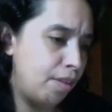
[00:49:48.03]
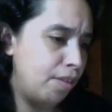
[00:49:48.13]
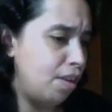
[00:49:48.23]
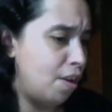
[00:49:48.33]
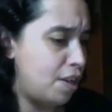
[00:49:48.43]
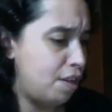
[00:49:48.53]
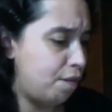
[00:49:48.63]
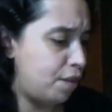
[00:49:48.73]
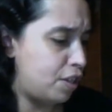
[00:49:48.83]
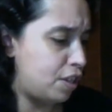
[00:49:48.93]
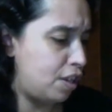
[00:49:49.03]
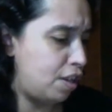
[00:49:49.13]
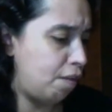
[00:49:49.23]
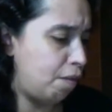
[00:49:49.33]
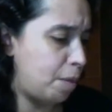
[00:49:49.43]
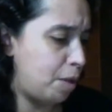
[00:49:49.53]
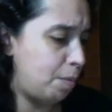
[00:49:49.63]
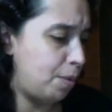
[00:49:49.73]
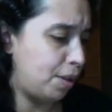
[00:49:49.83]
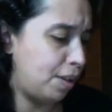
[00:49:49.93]
No, I didn't finish anything from this
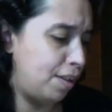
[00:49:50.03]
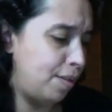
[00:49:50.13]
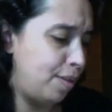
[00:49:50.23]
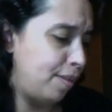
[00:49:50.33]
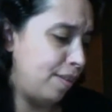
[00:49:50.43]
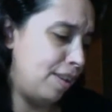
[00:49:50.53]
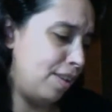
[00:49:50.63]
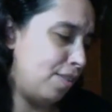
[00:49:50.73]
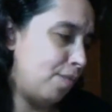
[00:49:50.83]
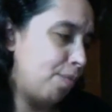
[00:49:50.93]
book. And